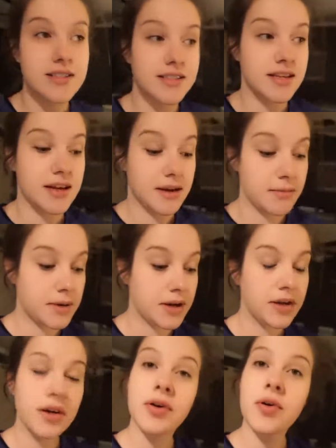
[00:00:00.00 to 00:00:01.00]
some
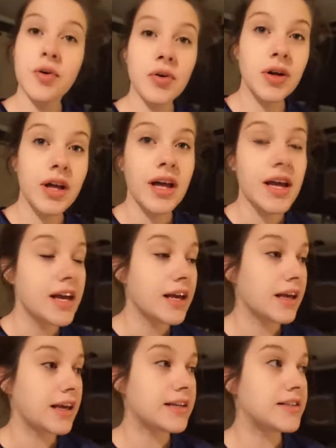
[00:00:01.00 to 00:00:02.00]
good old
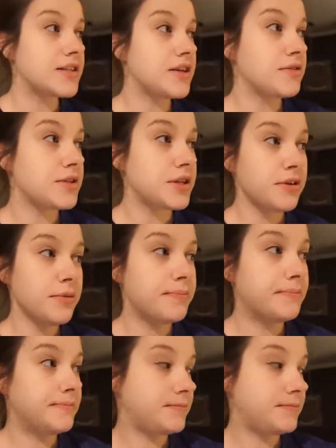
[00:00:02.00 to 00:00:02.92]
kids YouTube.